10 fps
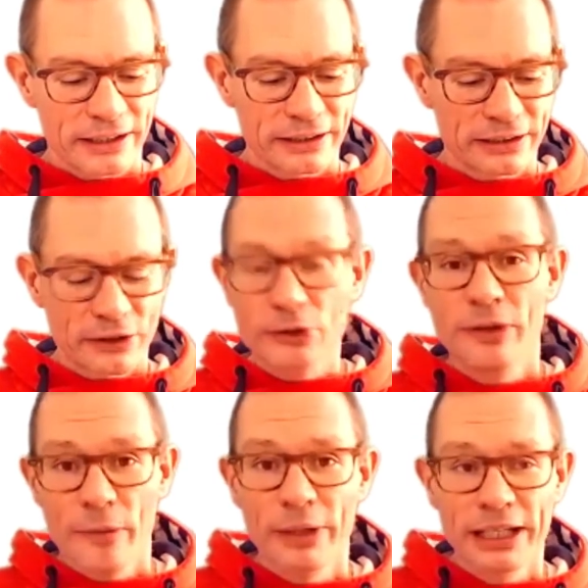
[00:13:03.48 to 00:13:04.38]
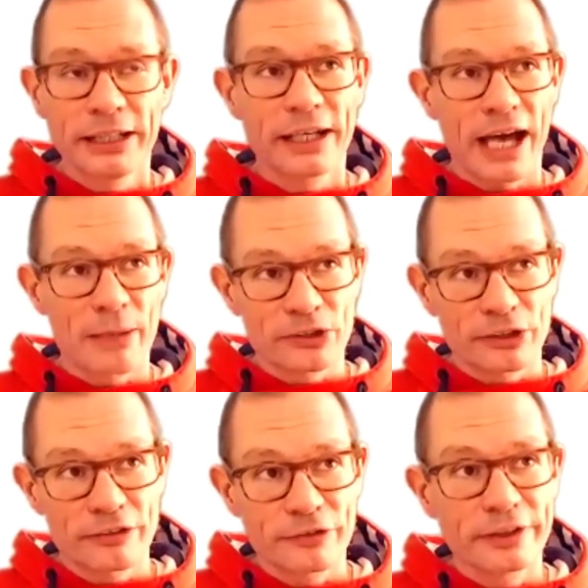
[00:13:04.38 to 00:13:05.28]
told you in the beginning, I'm a
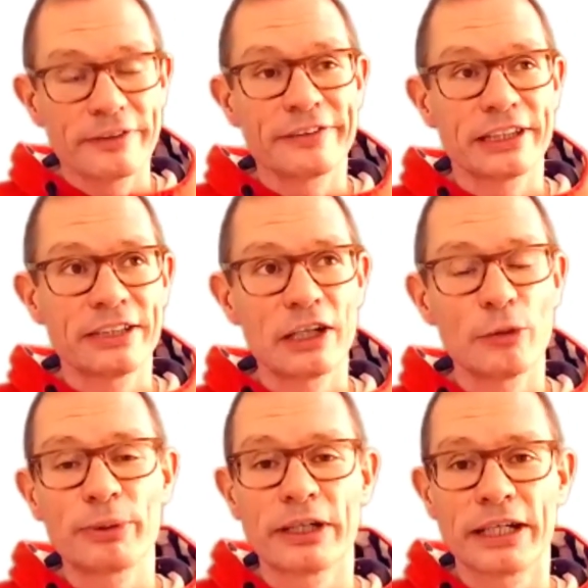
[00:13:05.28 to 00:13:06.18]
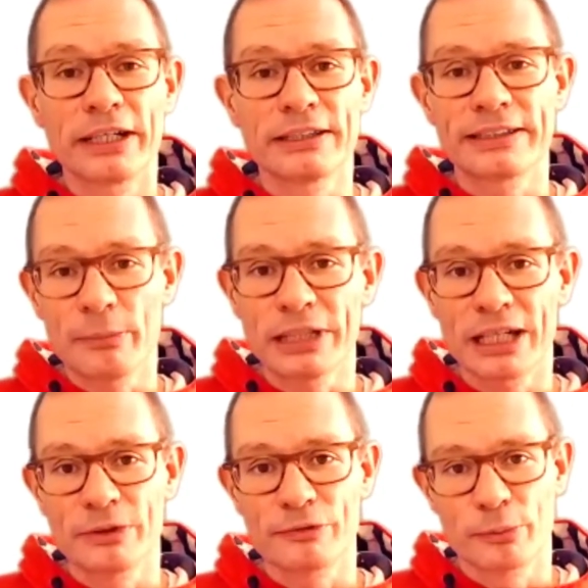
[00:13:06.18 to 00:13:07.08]
software developer, and
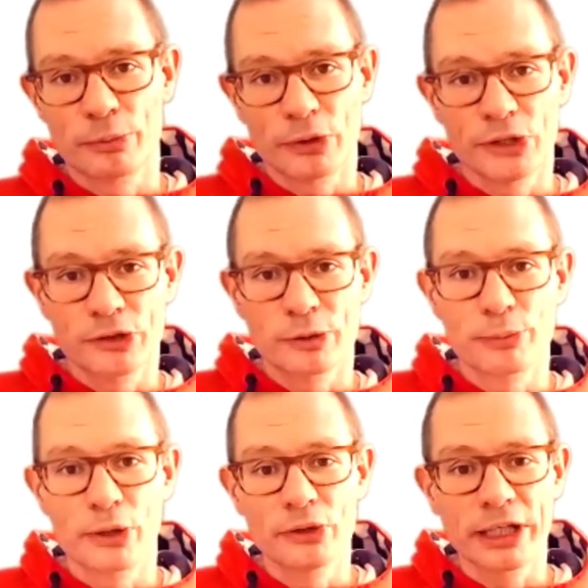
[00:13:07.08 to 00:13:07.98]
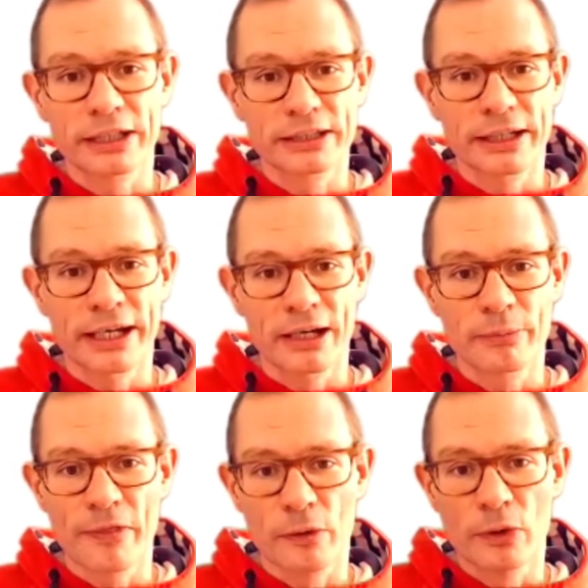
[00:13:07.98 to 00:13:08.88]
sometimes from project to project, I'm
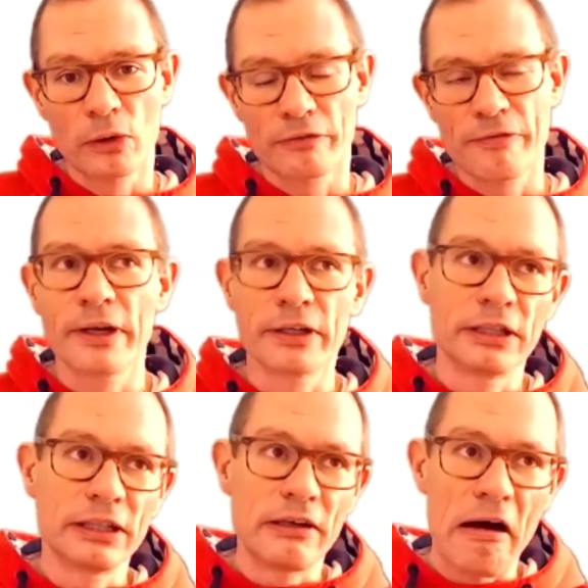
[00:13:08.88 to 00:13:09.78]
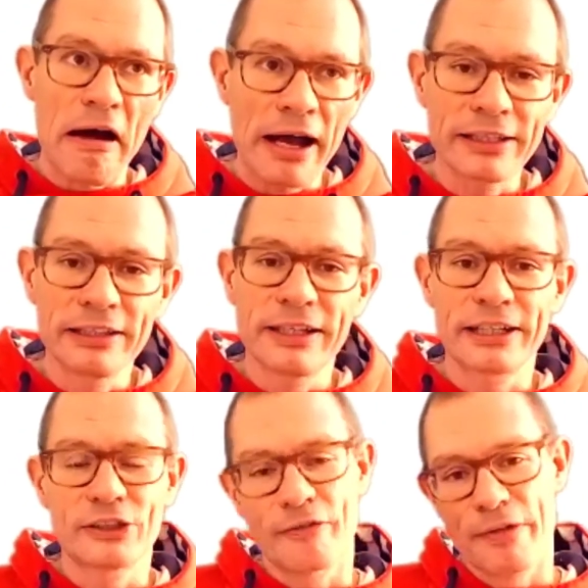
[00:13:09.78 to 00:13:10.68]
in the role of the
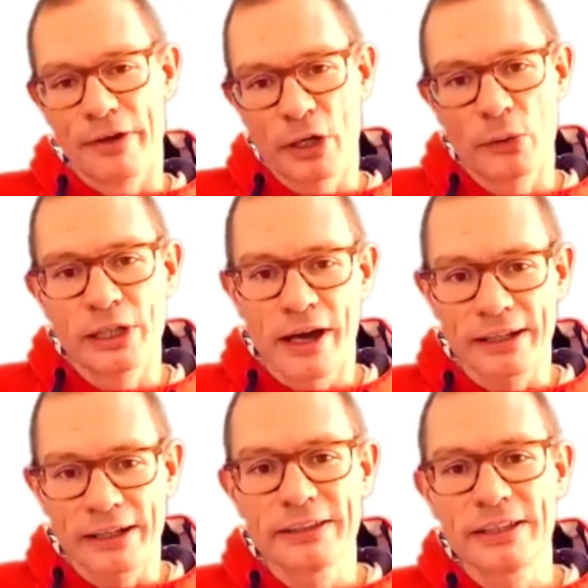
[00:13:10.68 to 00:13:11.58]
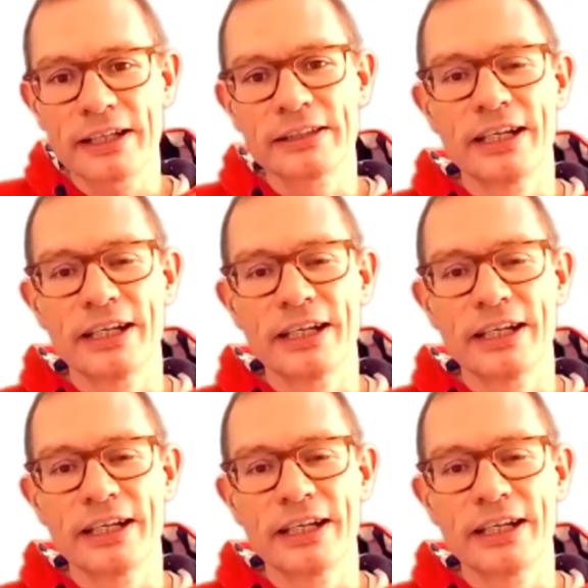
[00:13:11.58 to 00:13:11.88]
architect, of the coding architect.